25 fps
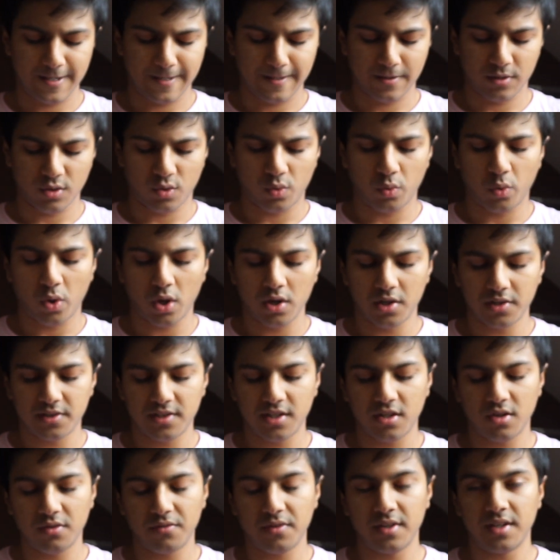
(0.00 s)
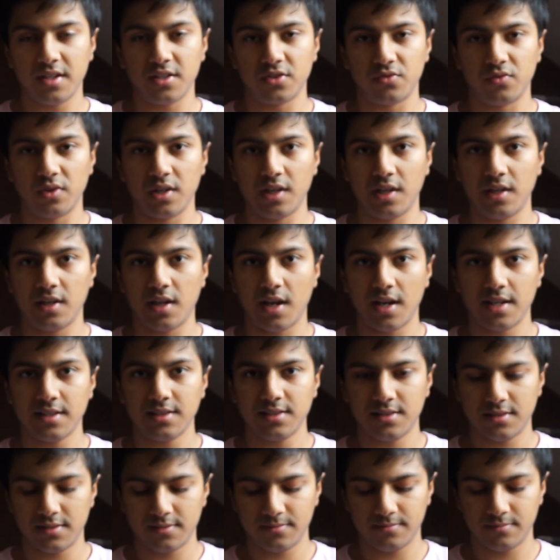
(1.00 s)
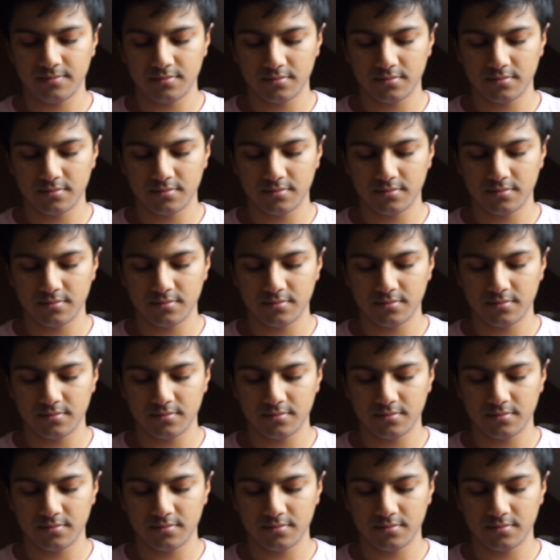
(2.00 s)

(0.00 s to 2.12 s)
the quality of it is really nice.